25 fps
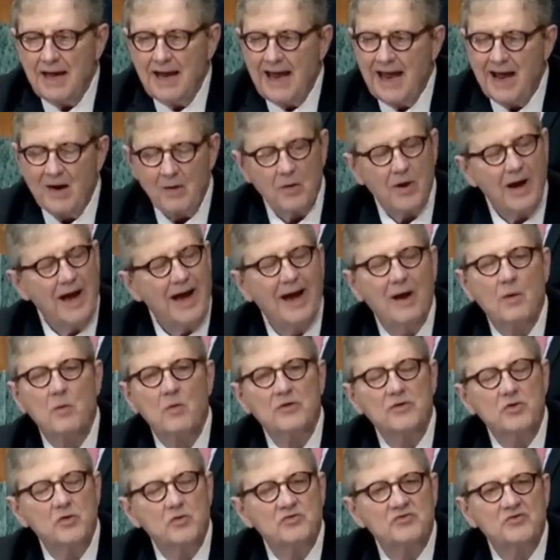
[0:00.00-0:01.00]
How
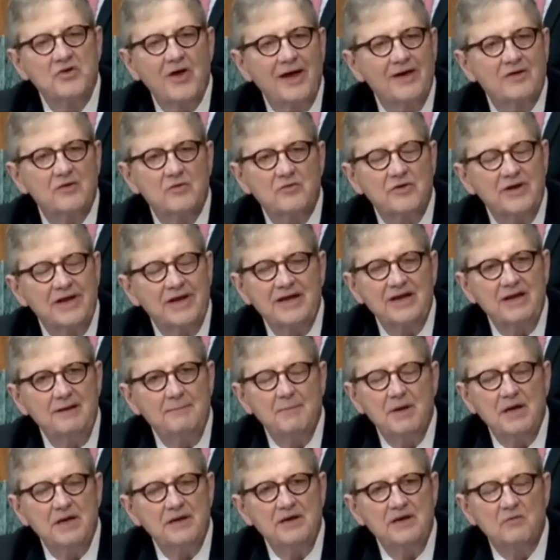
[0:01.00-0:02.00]
are you entitled to any
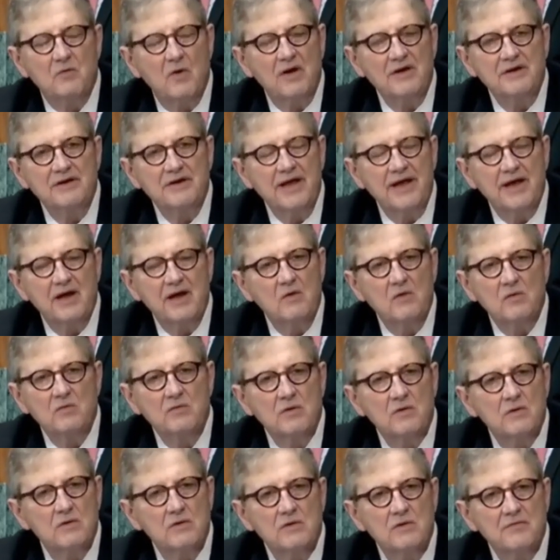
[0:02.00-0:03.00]
money right now?
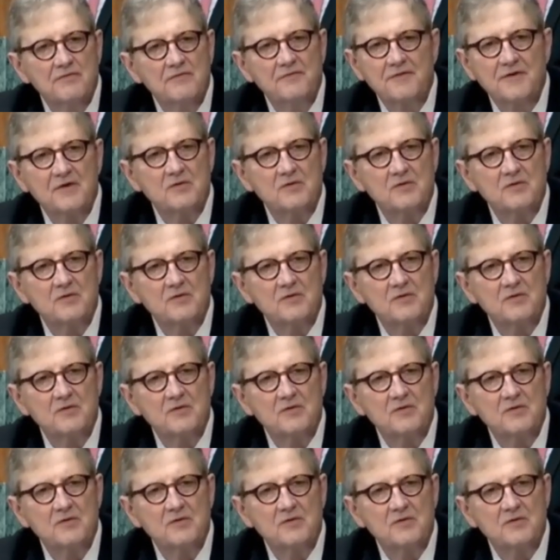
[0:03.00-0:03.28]
The